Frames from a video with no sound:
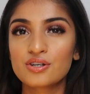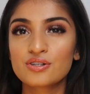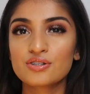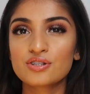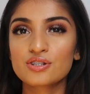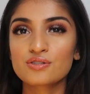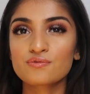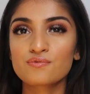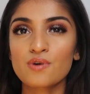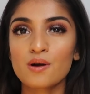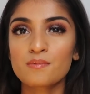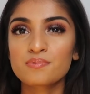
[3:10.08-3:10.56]
you
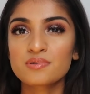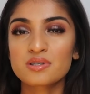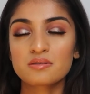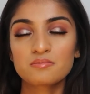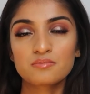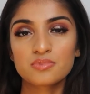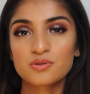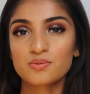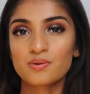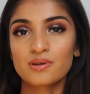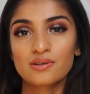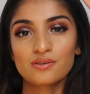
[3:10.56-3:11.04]
can just rub
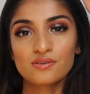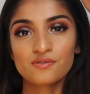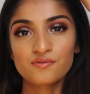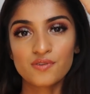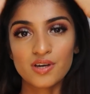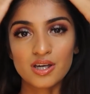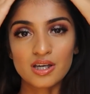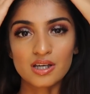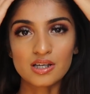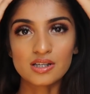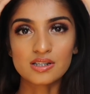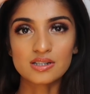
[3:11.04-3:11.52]
some between your
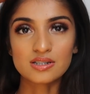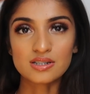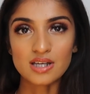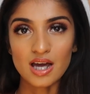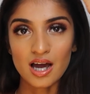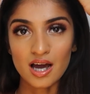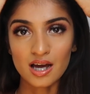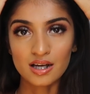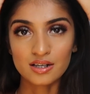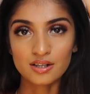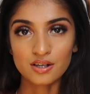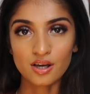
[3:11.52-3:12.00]
fingers
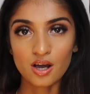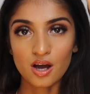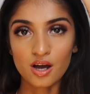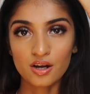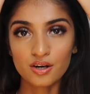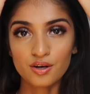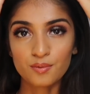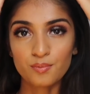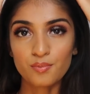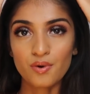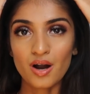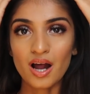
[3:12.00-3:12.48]
and
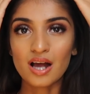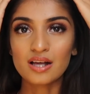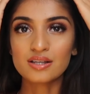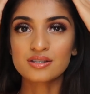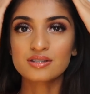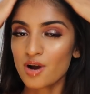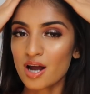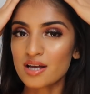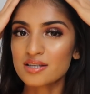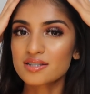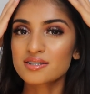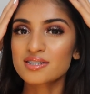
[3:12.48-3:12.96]
kind of
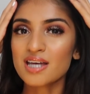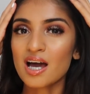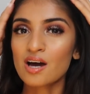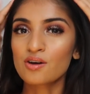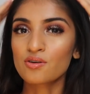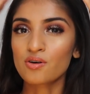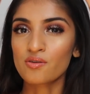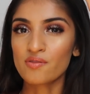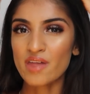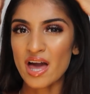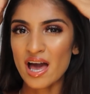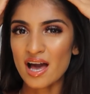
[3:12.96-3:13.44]
press
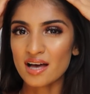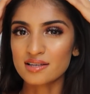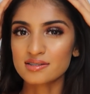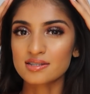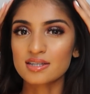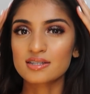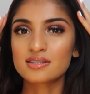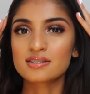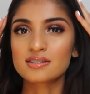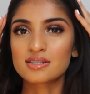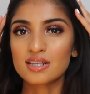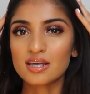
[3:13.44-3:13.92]
down on the hairs
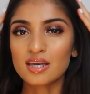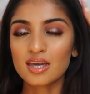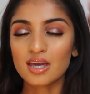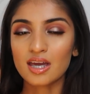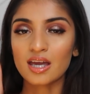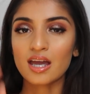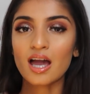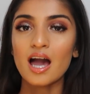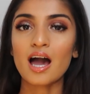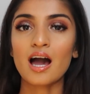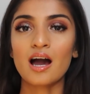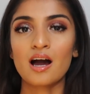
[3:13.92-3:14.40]
that's
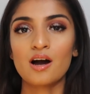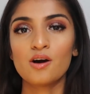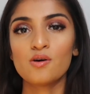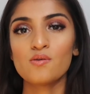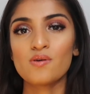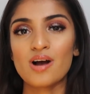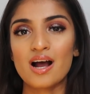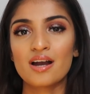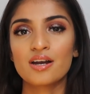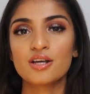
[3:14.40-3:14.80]
sticking out,